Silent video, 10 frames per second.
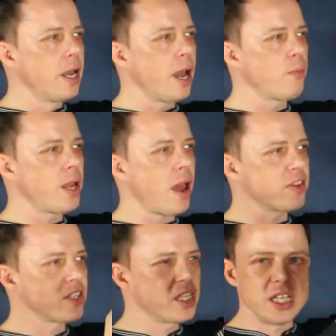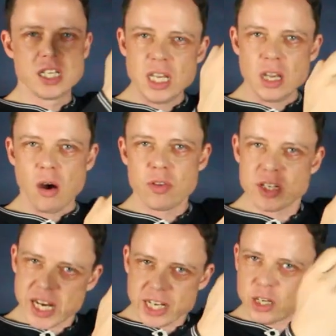And we have the CTO, the
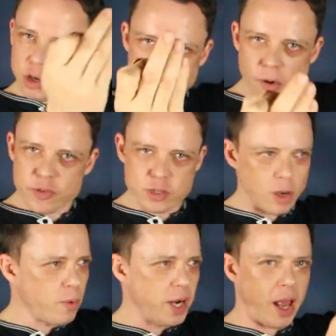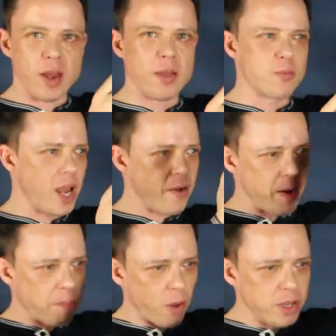technical officer, whatever, and we have
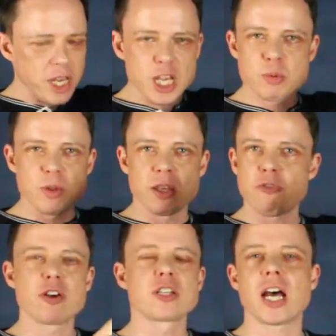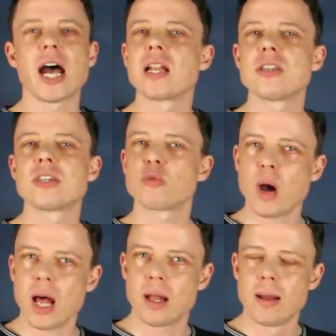employees with different titles as
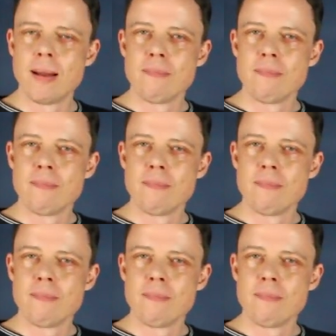well.